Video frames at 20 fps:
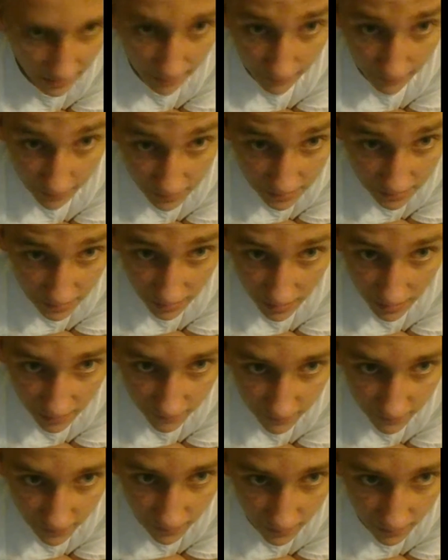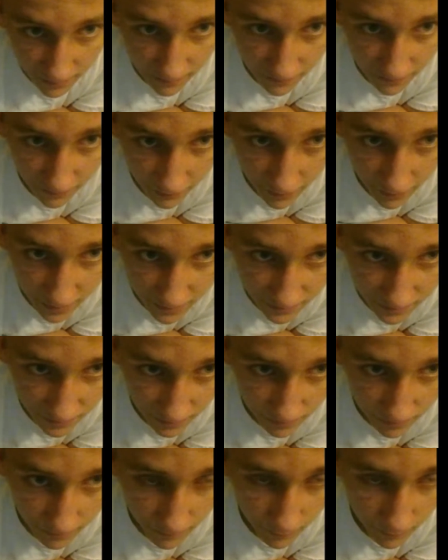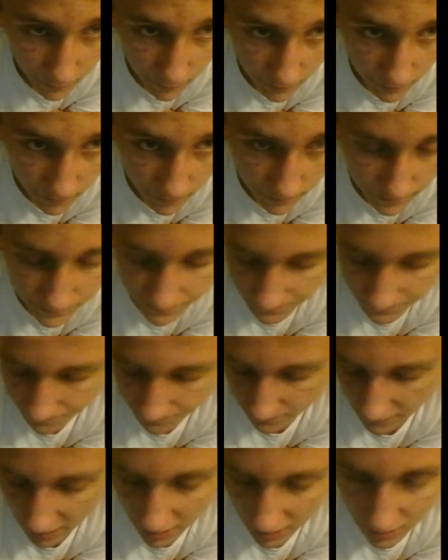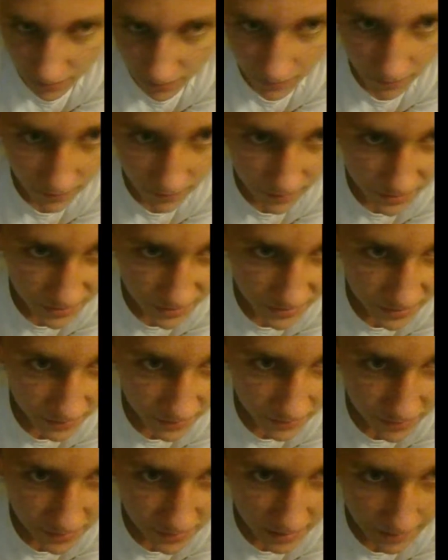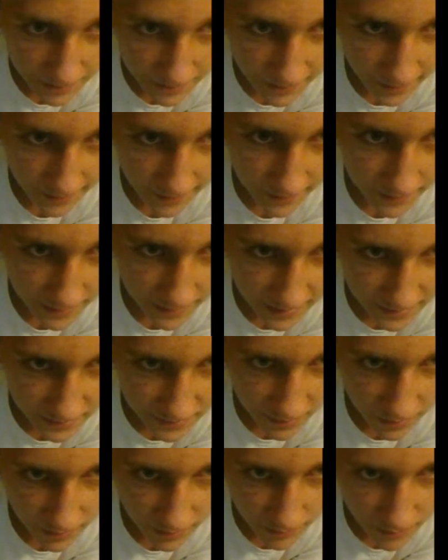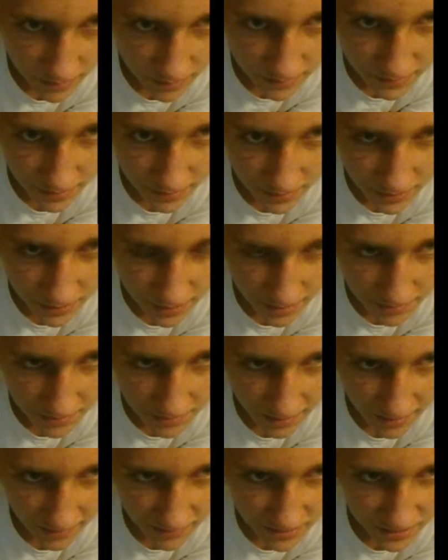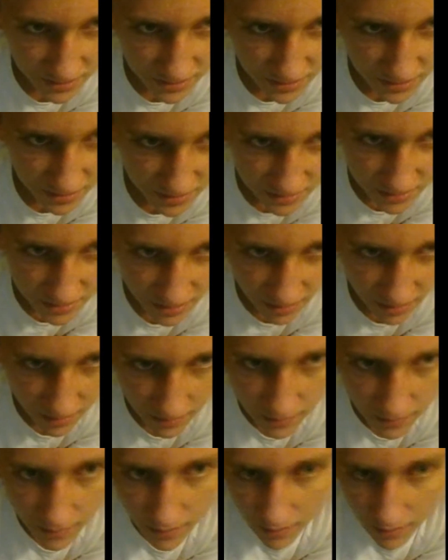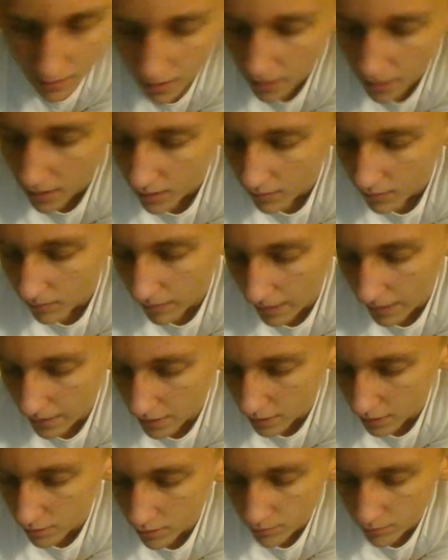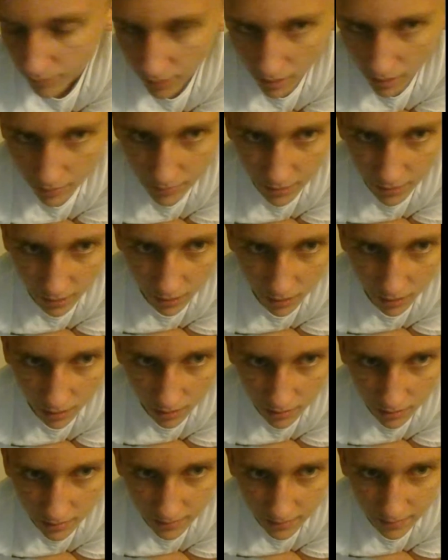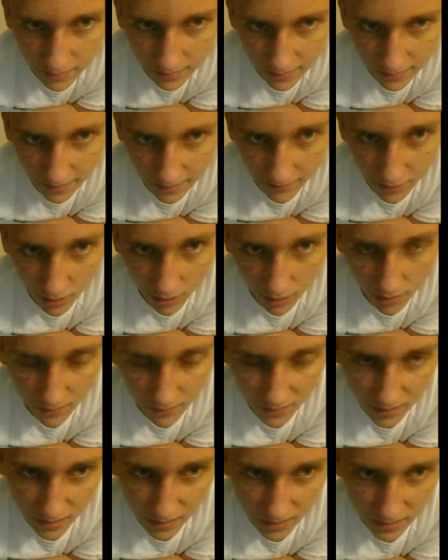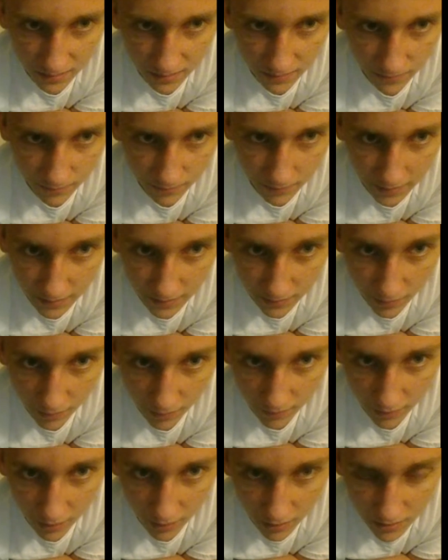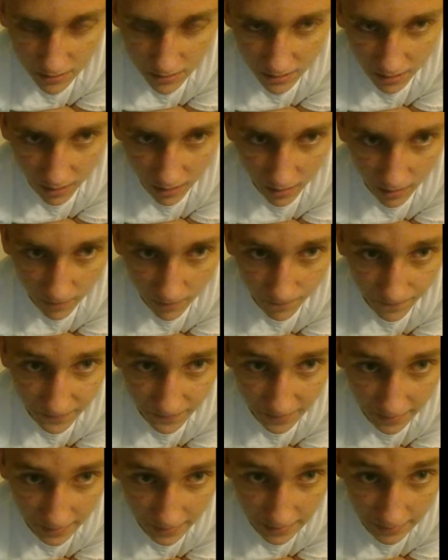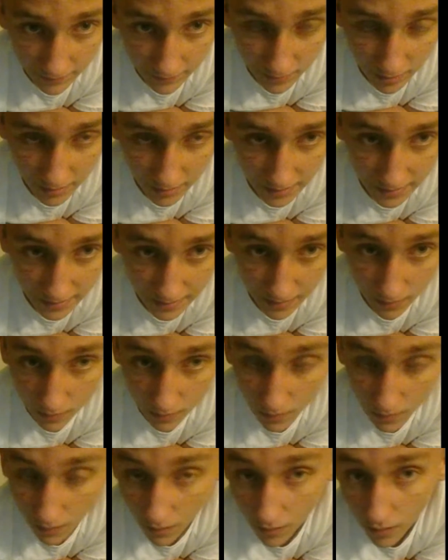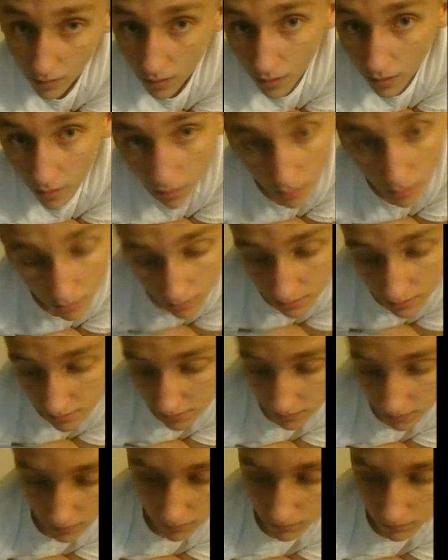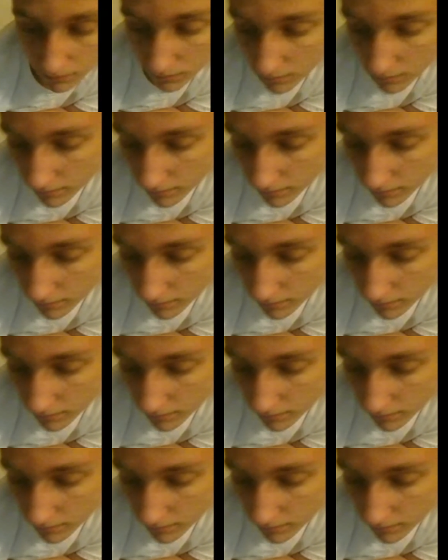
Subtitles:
I watched a lot of footage from other Richard Childress NASCAR Monster Energy Cup drivers such as Ryan Newman, Paul Menard, Kevin Harvick, and when he drove at RCR, and even the late Dale Earnhardt. So